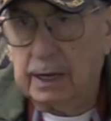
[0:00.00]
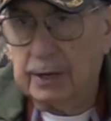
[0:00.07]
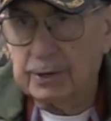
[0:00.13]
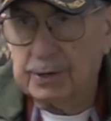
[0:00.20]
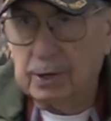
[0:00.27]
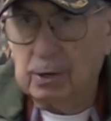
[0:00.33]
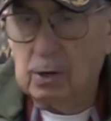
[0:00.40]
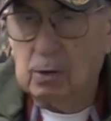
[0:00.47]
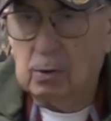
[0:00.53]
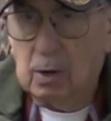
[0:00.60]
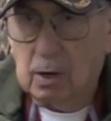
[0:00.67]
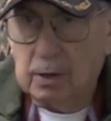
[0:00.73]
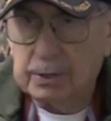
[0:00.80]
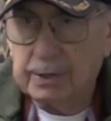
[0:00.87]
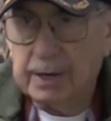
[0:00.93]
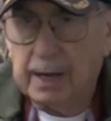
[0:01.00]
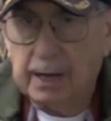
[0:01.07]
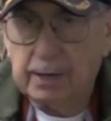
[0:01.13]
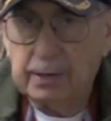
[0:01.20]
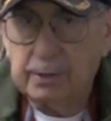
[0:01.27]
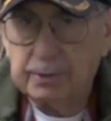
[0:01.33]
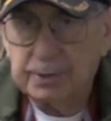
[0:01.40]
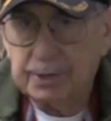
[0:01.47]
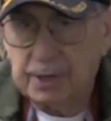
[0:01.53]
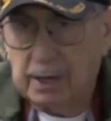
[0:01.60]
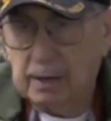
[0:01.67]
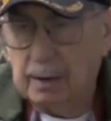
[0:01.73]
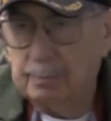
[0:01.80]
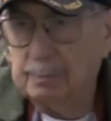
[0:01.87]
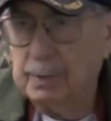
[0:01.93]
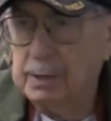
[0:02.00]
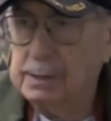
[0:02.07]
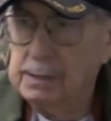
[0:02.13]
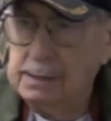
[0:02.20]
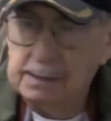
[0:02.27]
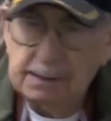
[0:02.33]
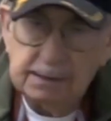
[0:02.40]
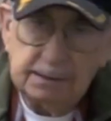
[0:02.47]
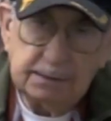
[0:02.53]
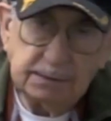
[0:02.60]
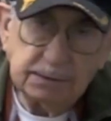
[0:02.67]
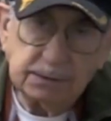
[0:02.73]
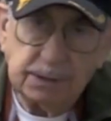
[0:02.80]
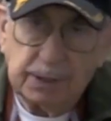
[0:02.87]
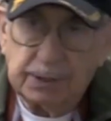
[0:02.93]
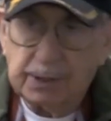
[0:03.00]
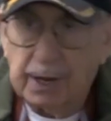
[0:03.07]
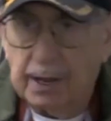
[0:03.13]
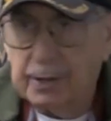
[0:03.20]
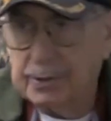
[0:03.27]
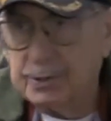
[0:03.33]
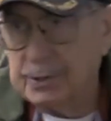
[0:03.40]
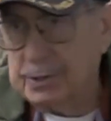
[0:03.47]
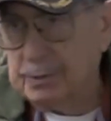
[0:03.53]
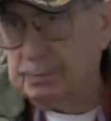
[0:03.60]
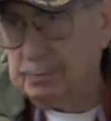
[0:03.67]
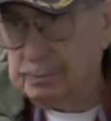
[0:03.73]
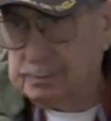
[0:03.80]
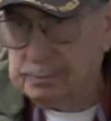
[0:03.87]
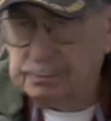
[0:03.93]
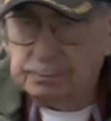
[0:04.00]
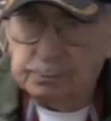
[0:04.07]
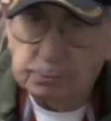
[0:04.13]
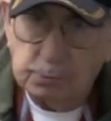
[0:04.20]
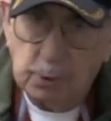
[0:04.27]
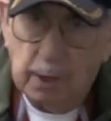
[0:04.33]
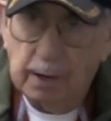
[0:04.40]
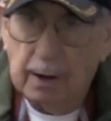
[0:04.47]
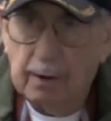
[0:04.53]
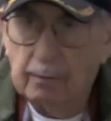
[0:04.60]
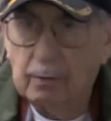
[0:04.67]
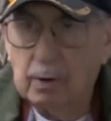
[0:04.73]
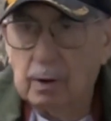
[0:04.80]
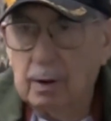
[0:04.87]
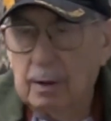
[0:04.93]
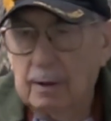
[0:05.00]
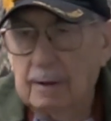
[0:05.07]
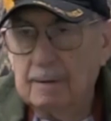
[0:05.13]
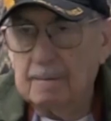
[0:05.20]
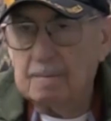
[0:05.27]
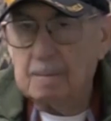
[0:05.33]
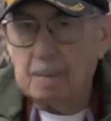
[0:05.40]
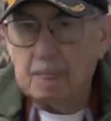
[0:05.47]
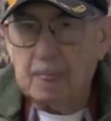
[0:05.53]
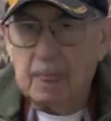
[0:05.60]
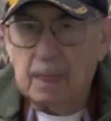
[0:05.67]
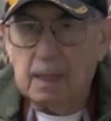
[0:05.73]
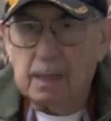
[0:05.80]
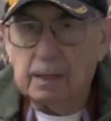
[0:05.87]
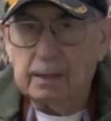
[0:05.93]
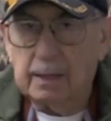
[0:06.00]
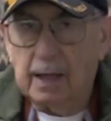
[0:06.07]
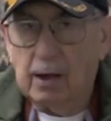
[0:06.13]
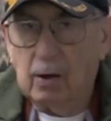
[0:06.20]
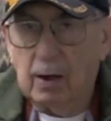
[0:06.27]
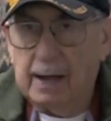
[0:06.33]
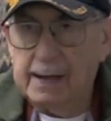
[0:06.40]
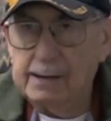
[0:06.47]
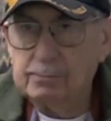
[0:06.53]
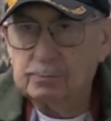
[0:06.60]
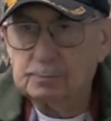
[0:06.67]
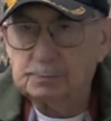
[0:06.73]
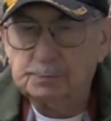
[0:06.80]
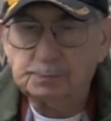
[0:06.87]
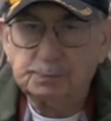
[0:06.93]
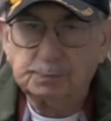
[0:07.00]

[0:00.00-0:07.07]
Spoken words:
as an OR tech, you set up the tents, whatever. Now, I